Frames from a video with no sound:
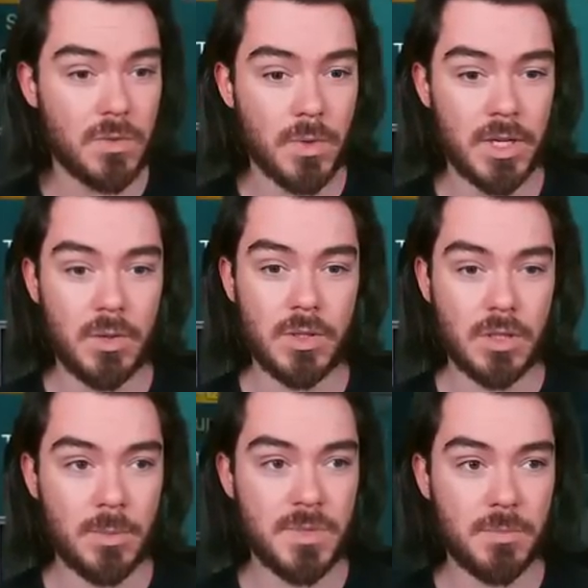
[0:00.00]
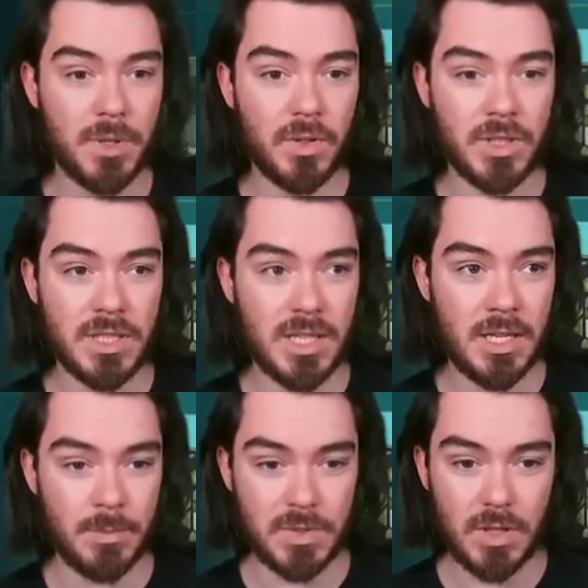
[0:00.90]
for you in terms of building
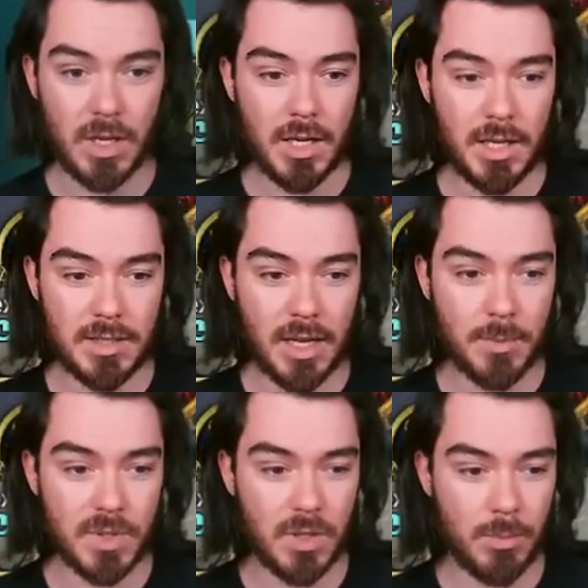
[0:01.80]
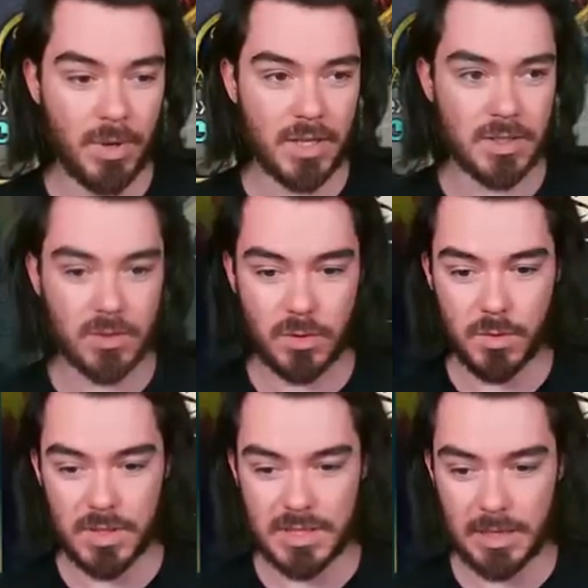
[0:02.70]
teams. It's absolutely massive. So
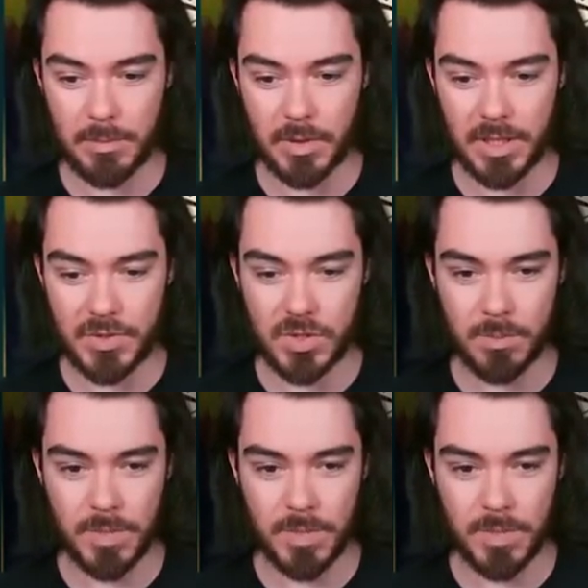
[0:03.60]
for example, let's jump